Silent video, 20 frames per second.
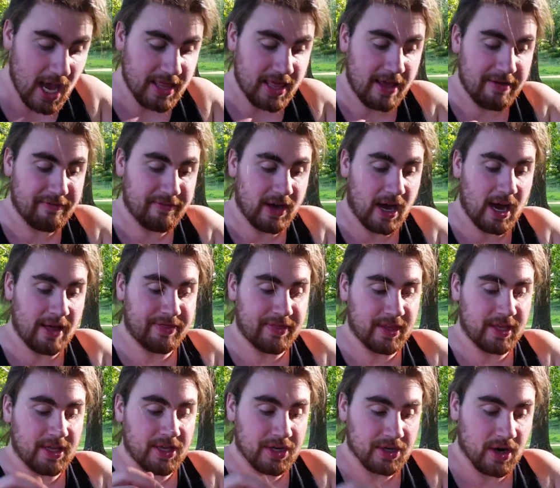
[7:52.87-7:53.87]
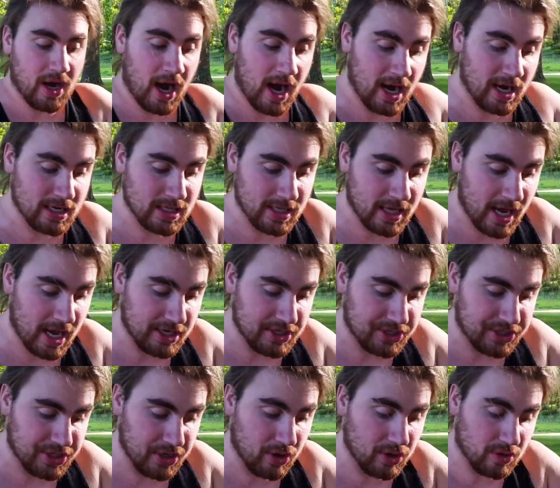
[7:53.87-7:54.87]
They've got your online
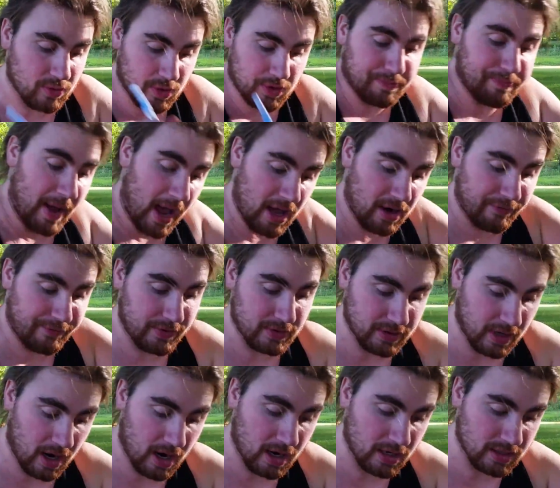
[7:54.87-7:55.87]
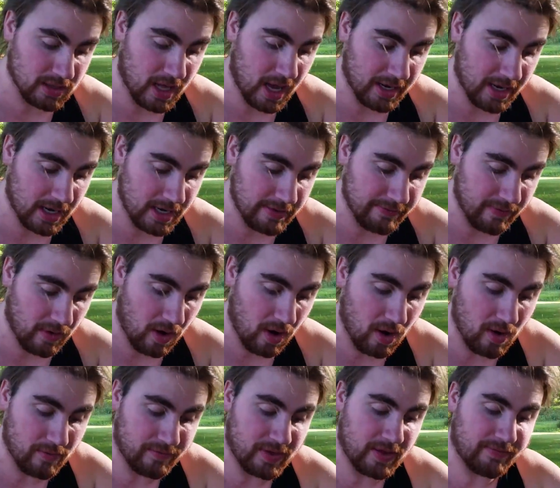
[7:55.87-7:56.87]
shooter with Battlefield Hardline and Evolve.